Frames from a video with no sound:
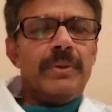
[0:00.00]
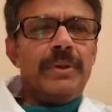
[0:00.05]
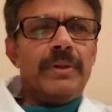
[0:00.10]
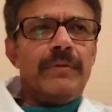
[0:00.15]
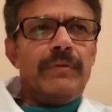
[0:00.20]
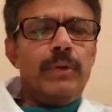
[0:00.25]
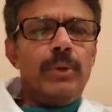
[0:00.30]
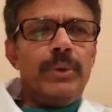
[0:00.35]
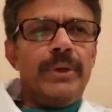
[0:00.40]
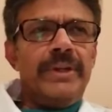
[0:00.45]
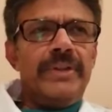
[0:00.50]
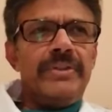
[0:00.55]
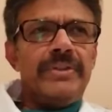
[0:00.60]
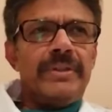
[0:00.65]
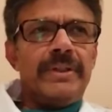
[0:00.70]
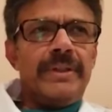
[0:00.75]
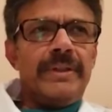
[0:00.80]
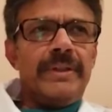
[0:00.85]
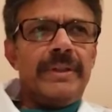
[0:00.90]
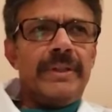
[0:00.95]
fluids,
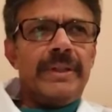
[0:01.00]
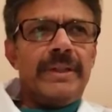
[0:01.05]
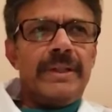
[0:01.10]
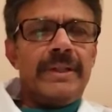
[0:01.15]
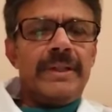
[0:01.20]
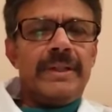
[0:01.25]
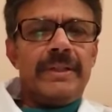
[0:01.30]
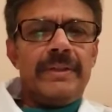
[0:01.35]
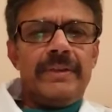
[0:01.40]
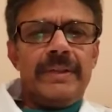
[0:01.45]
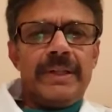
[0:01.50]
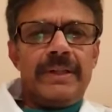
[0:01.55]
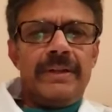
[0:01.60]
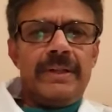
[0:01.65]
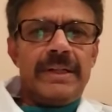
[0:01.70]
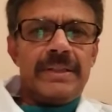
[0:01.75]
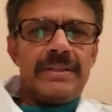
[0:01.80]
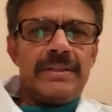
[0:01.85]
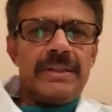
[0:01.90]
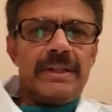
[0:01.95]
and that
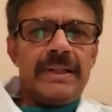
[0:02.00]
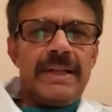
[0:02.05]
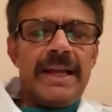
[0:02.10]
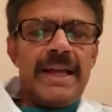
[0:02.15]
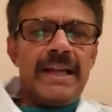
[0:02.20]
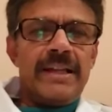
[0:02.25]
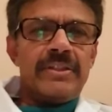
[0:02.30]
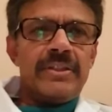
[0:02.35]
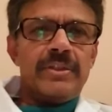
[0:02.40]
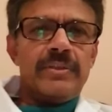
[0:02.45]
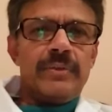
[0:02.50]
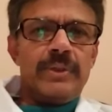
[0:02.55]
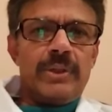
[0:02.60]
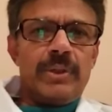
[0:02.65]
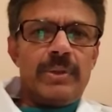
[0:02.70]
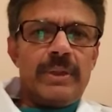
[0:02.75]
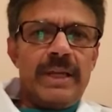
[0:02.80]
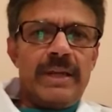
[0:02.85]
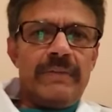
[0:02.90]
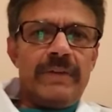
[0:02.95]
does dialysis
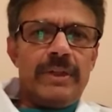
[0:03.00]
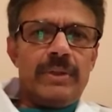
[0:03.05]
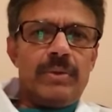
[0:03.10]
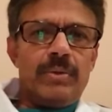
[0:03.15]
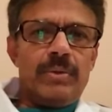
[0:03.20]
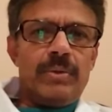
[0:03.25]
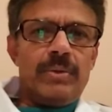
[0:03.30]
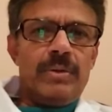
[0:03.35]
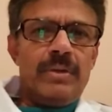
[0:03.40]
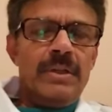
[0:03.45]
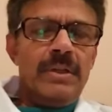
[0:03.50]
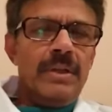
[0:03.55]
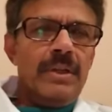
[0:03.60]
without having to